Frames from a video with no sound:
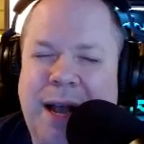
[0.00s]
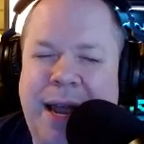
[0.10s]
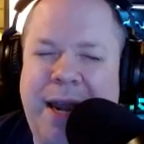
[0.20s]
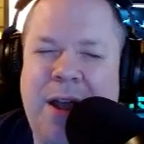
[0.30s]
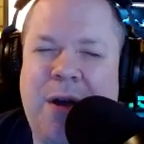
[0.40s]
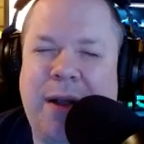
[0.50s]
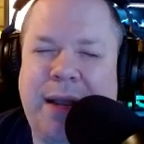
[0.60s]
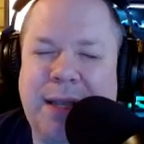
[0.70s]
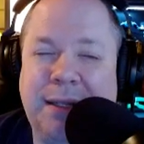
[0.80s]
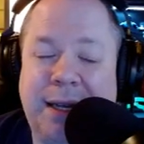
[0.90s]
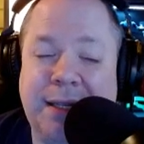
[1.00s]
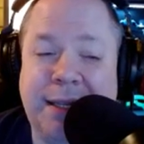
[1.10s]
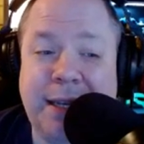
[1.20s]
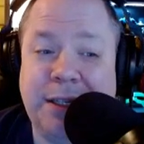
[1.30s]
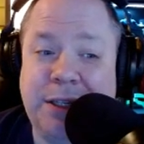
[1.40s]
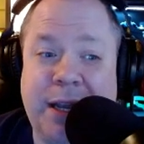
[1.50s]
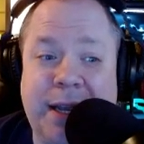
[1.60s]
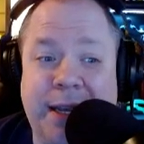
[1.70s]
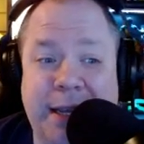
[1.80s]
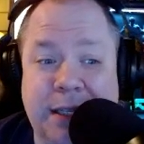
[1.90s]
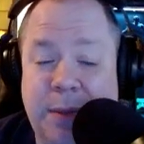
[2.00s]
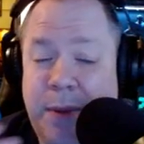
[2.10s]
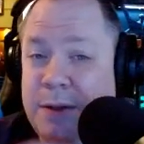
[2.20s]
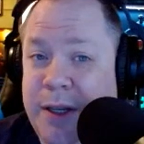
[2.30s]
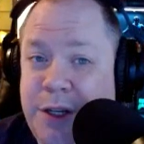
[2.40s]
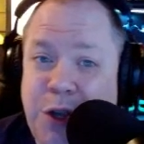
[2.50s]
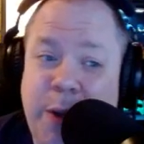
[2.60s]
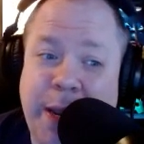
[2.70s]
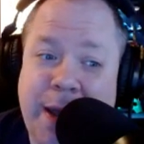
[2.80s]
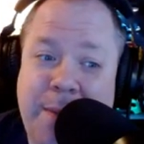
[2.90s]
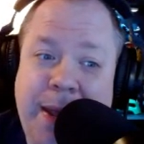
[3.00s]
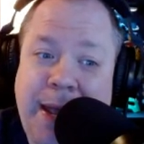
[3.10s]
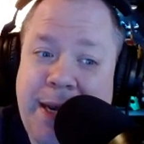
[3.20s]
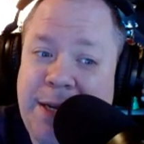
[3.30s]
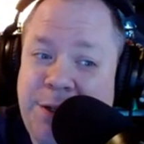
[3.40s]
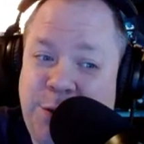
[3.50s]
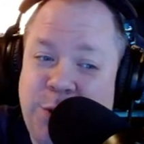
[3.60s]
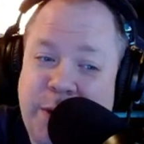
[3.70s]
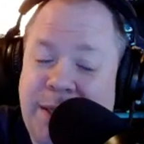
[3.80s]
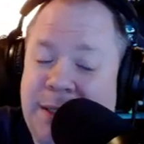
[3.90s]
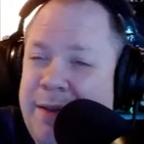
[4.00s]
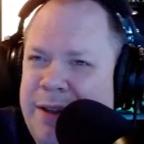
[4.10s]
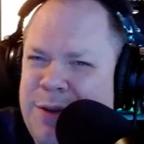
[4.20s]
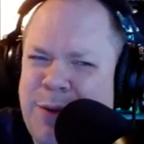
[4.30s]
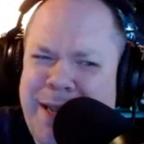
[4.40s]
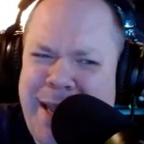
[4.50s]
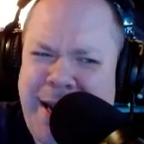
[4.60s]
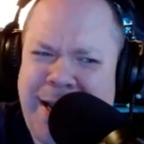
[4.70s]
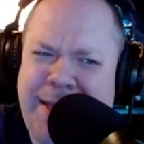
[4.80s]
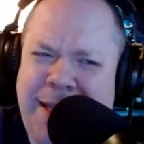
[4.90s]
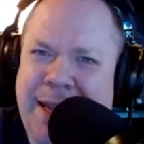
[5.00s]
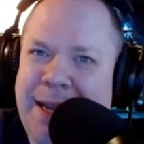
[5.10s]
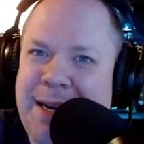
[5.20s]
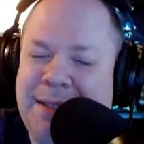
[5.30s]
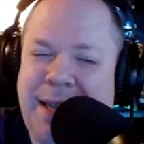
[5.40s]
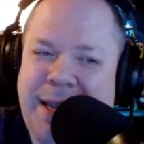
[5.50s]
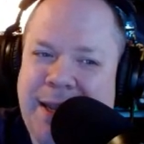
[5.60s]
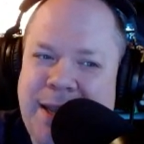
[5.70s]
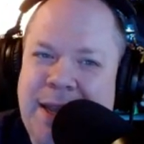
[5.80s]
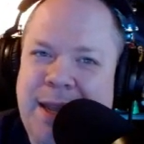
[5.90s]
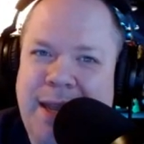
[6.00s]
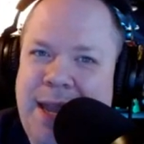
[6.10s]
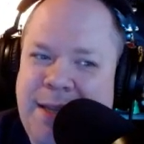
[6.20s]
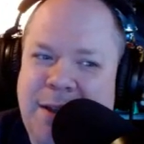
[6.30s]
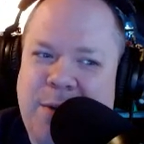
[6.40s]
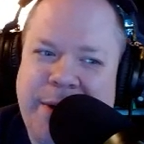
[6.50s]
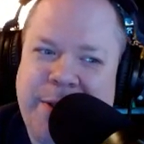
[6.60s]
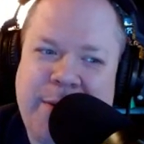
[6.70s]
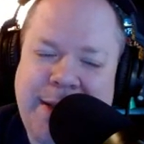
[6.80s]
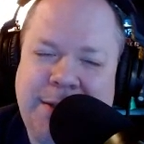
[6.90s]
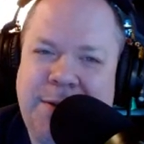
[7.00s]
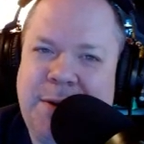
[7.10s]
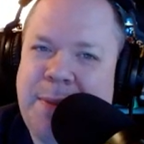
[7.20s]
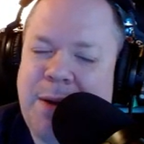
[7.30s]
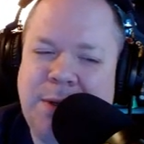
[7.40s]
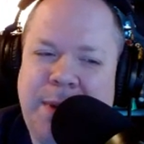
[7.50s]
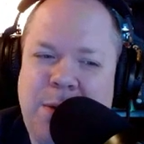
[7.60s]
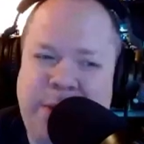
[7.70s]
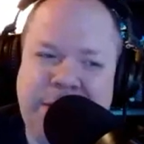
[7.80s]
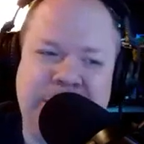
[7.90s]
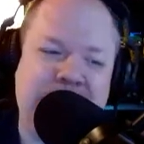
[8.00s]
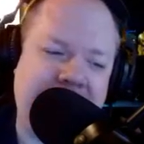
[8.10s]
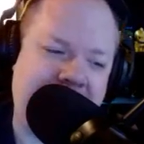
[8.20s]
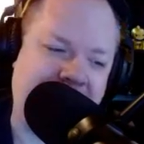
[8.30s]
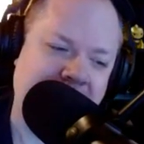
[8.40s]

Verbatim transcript: I know because because he is uh, he is supposedly showing up uh, in issue twenty seven and twenty eight, I think, and it's like, yeah, he's not wearing the white suit. I'm like, where's my white suit Otto?